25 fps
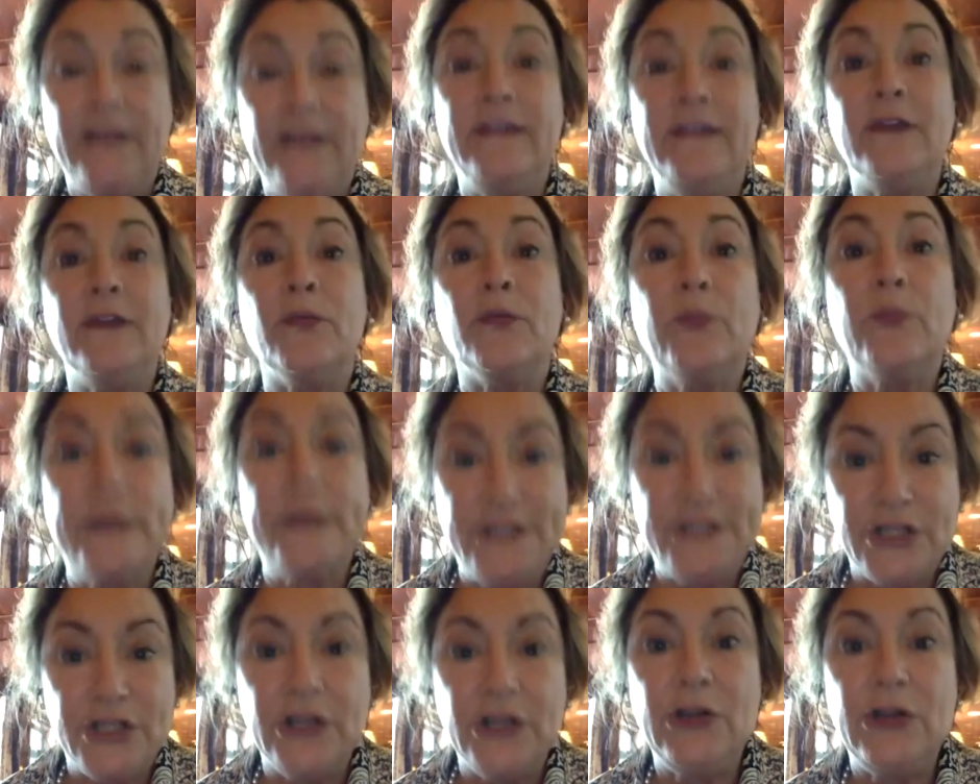the
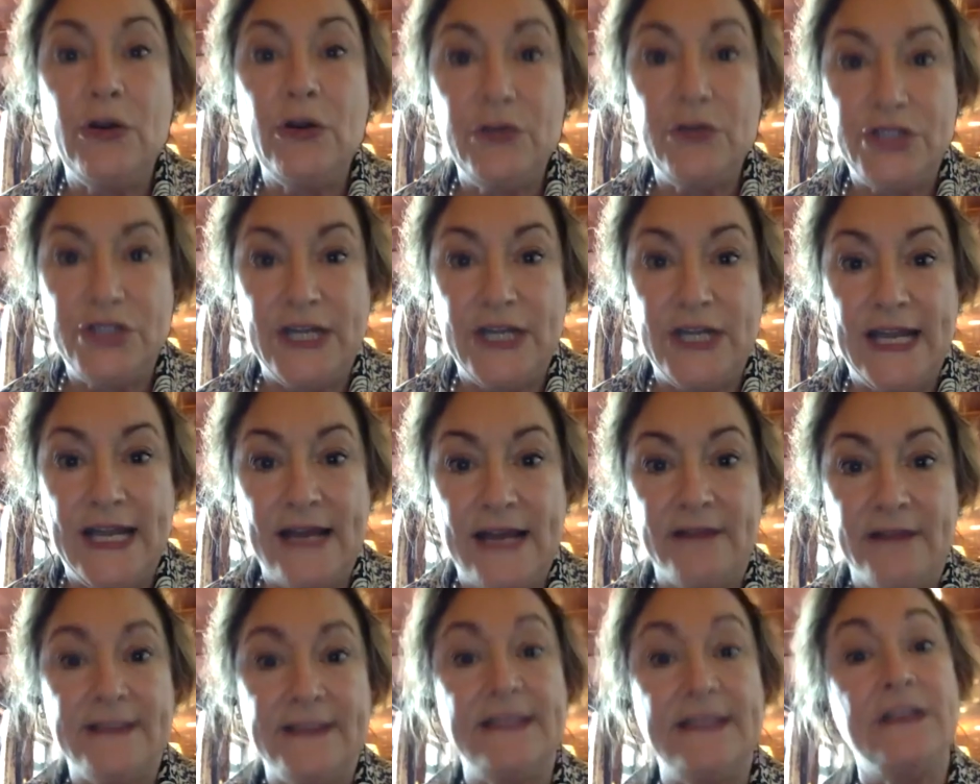original ocean
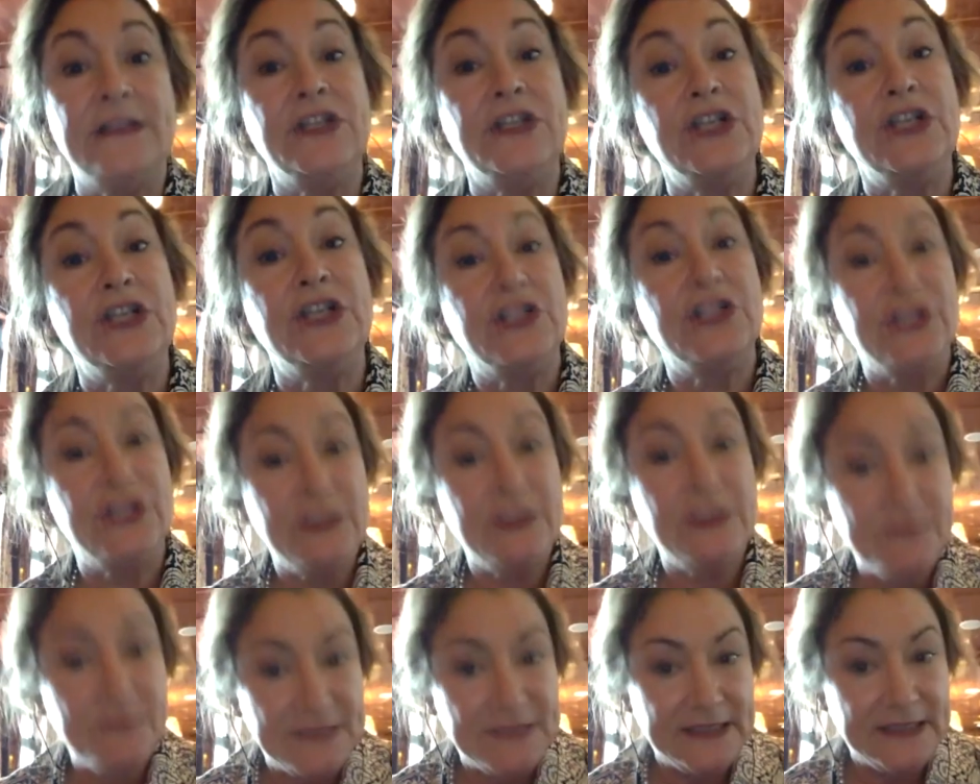house, and she
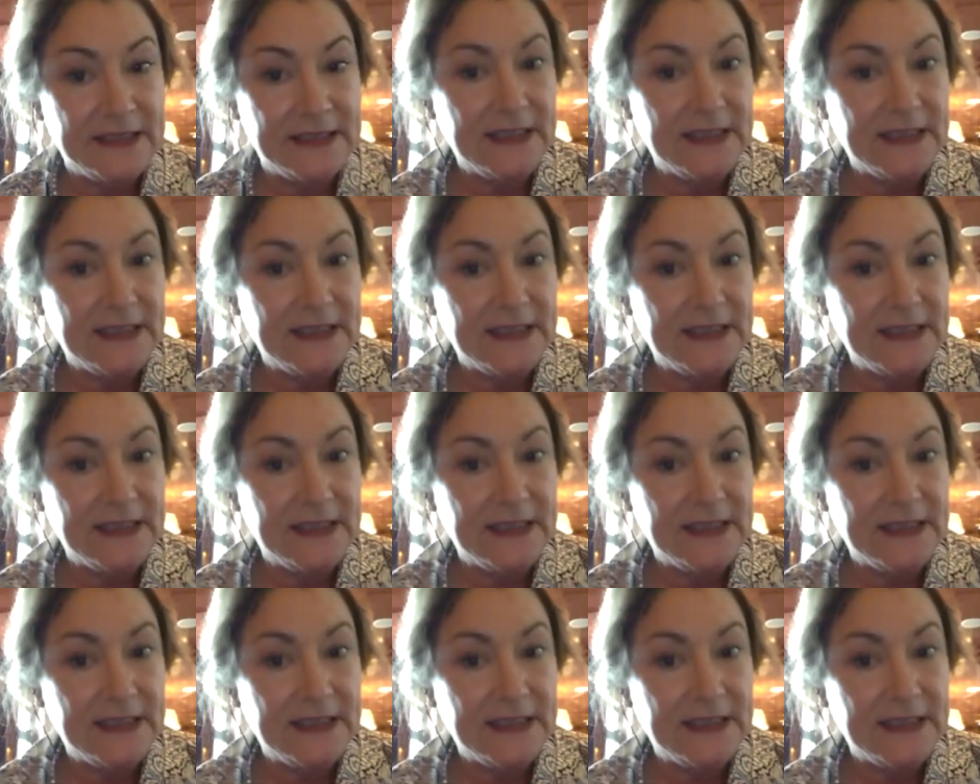shipped it